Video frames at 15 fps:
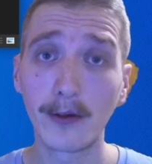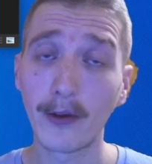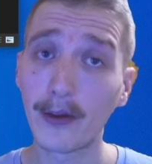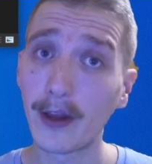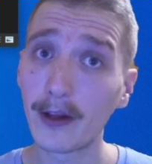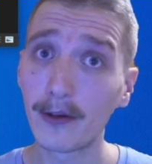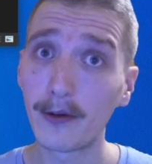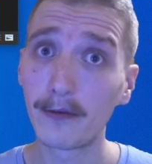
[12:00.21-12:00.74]

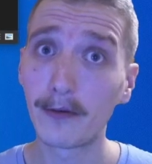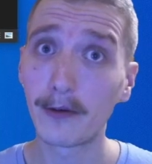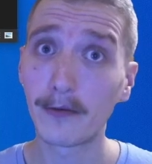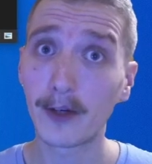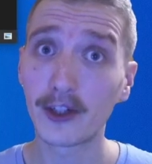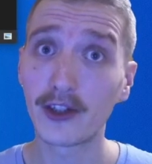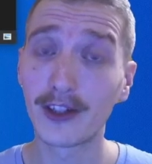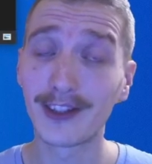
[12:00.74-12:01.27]
Thank you for
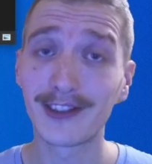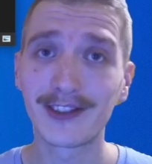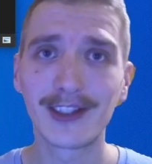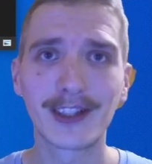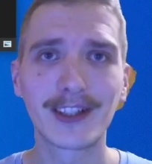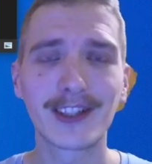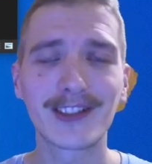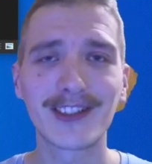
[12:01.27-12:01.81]
watching. See you
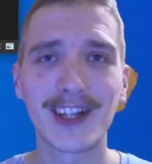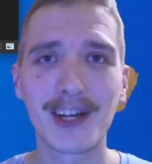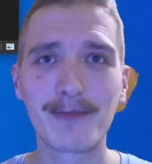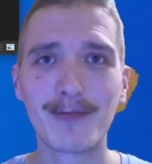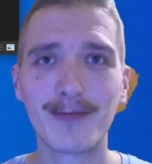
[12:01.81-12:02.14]
next time.